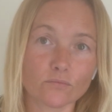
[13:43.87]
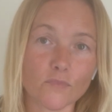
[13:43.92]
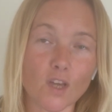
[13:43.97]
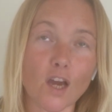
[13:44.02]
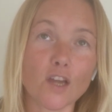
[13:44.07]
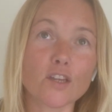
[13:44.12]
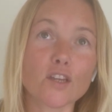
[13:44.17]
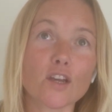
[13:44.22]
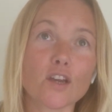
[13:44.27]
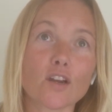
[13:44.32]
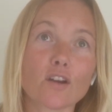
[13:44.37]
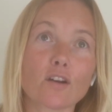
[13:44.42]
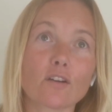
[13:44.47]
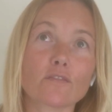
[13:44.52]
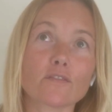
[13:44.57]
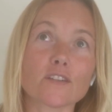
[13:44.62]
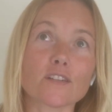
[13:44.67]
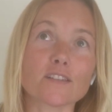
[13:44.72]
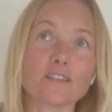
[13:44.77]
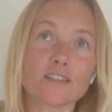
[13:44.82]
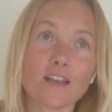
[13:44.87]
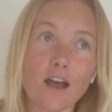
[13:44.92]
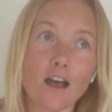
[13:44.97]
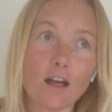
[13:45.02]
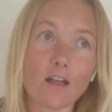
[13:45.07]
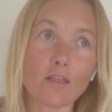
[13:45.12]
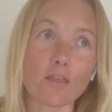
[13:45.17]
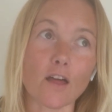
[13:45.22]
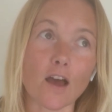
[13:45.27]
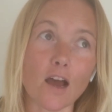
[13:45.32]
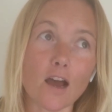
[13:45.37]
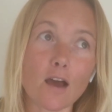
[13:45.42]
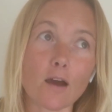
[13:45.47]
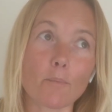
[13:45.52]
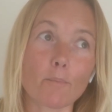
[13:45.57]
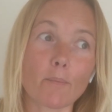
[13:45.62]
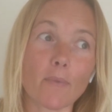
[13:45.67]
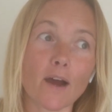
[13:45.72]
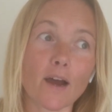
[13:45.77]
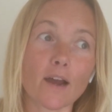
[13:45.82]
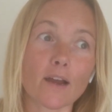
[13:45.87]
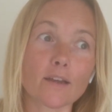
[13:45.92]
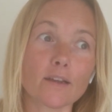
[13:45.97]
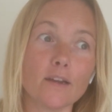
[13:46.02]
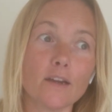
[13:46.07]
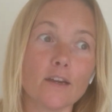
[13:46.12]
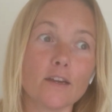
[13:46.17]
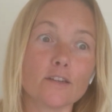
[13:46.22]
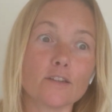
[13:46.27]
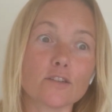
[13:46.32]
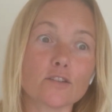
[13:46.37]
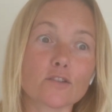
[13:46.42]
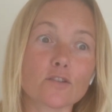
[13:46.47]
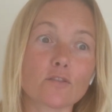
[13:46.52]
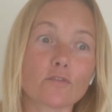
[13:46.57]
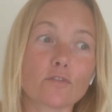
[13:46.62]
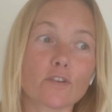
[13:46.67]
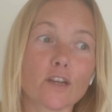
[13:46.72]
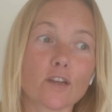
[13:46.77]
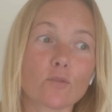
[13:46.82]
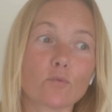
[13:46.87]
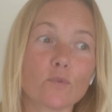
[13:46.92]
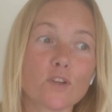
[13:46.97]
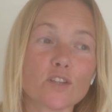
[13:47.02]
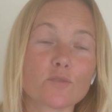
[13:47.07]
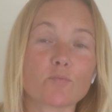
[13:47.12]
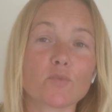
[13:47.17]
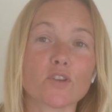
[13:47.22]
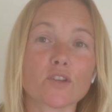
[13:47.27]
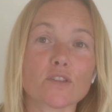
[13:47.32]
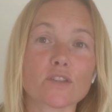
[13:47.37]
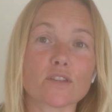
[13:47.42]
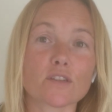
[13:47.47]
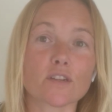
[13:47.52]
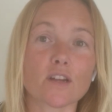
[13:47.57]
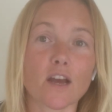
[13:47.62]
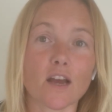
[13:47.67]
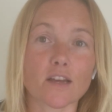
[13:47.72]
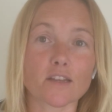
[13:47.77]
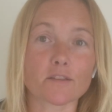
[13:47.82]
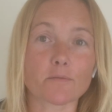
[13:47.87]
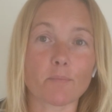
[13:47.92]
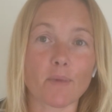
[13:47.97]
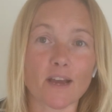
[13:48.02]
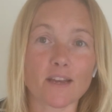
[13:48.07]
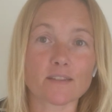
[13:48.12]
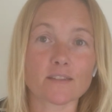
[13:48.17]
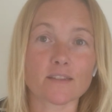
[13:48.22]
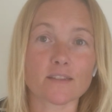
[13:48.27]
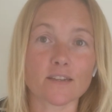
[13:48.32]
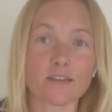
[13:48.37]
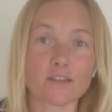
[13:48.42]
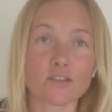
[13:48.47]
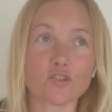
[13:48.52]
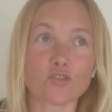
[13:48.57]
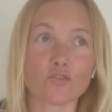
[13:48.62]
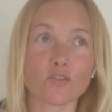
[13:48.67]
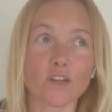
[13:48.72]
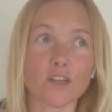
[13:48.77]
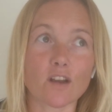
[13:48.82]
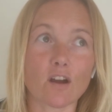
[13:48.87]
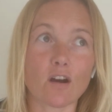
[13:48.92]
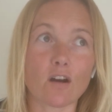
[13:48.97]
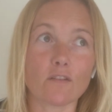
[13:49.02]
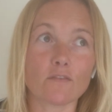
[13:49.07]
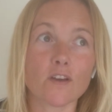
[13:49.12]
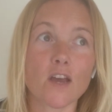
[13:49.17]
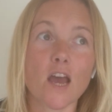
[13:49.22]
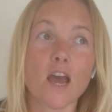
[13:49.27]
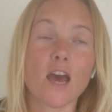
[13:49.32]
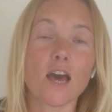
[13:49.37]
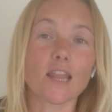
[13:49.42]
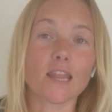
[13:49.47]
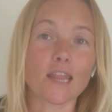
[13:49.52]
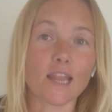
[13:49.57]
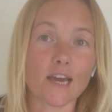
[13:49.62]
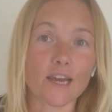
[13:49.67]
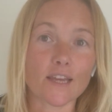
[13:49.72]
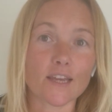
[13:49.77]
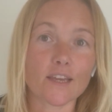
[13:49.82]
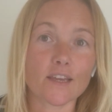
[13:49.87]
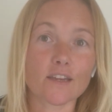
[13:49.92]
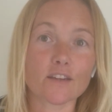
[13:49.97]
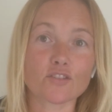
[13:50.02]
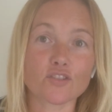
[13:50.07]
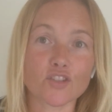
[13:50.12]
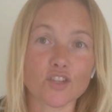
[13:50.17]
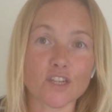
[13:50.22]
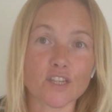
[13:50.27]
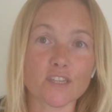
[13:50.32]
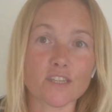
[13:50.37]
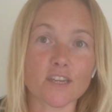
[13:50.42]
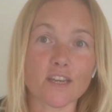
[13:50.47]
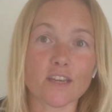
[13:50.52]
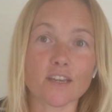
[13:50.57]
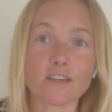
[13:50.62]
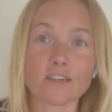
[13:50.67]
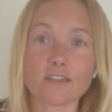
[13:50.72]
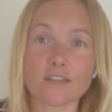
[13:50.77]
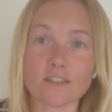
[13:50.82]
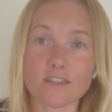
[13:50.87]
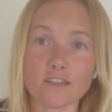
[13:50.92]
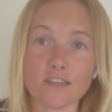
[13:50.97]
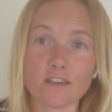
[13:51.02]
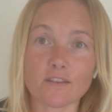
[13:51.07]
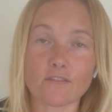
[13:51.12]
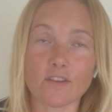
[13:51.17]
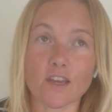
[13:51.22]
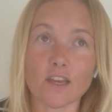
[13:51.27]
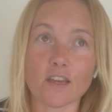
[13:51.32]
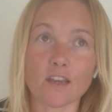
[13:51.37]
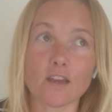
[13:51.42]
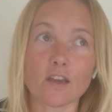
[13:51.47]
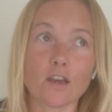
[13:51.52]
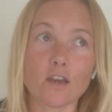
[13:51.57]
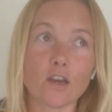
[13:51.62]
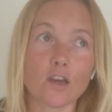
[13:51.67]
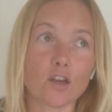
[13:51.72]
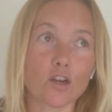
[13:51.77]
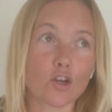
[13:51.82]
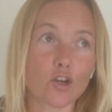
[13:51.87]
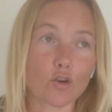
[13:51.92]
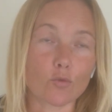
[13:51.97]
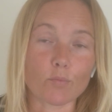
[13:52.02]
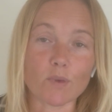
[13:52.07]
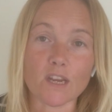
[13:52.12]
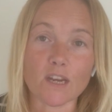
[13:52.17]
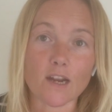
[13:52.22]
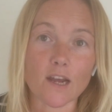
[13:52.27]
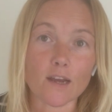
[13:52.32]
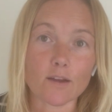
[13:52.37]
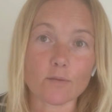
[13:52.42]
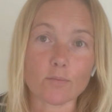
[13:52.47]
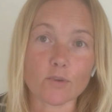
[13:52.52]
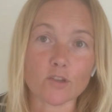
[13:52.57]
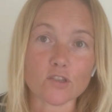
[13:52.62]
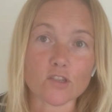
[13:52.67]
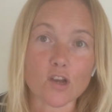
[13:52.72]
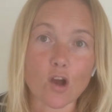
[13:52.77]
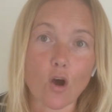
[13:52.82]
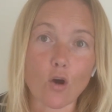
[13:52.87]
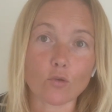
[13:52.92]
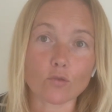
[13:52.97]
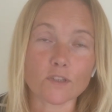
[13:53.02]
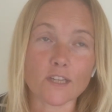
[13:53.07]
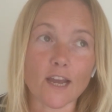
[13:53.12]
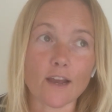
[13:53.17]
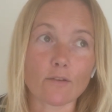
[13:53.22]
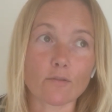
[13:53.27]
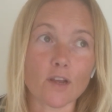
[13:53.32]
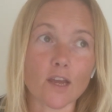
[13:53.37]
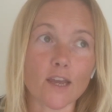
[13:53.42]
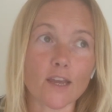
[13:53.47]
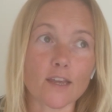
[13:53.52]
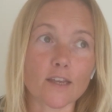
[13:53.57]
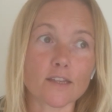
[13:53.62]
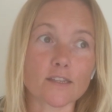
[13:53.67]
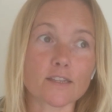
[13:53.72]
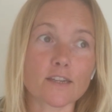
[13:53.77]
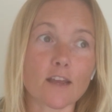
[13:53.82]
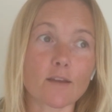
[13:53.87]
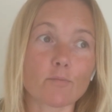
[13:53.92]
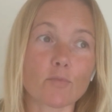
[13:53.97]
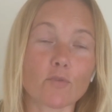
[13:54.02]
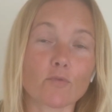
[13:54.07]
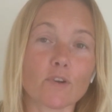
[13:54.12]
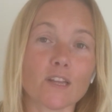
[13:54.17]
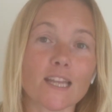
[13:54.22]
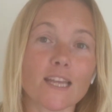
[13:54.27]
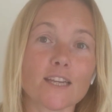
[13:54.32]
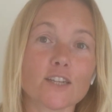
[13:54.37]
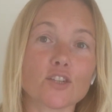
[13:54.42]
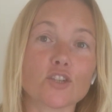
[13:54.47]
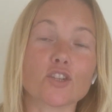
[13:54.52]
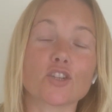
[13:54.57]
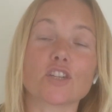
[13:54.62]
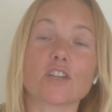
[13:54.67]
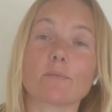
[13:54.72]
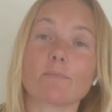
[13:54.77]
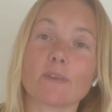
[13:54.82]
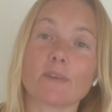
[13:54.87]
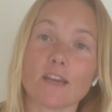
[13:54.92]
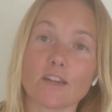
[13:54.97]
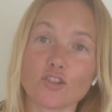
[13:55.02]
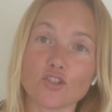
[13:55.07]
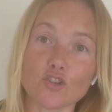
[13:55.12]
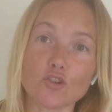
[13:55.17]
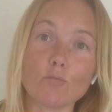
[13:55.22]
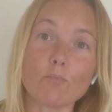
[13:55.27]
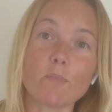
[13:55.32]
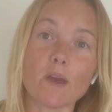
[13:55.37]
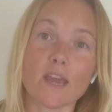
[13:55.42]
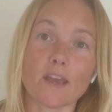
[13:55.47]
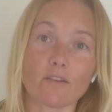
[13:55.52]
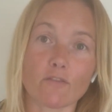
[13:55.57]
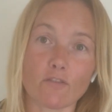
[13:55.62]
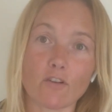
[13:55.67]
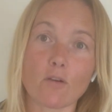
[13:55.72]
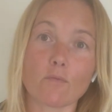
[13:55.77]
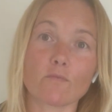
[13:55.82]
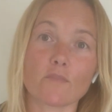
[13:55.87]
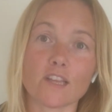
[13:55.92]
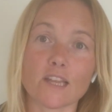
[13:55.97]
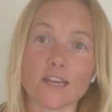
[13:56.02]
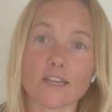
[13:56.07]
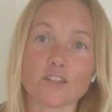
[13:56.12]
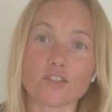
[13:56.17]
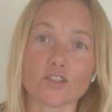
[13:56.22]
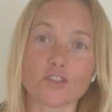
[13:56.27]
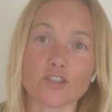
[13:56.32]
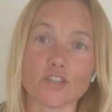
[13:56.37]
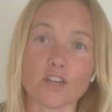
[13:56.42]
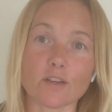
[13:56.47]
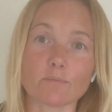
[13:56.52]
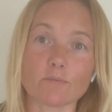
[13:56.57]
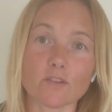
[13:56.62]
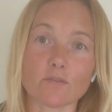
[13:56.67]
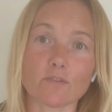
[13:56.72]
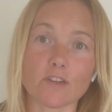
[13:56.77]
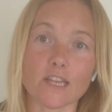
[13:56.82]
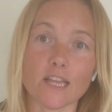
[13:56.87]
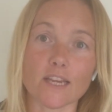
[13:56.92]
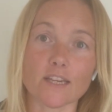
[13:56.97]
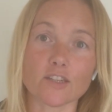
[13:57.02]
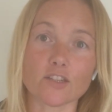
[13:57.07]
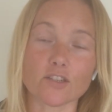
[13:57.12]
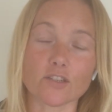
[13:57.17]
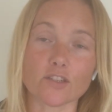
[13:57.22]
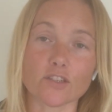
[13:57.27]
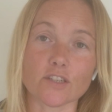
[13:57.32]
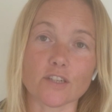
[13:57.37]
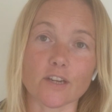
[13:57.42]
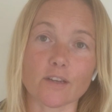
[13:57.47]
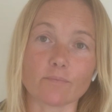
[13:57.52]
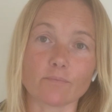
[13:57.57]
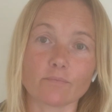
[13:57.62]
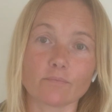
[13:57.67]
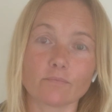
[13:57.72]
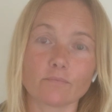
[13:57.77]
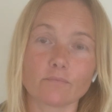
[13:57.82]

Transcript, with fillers: And you can often tell that by discovering which person has a past history of lying, cheating, deceiving, not being able to hold down a stable relationship, yet jumping from relationship to relationship.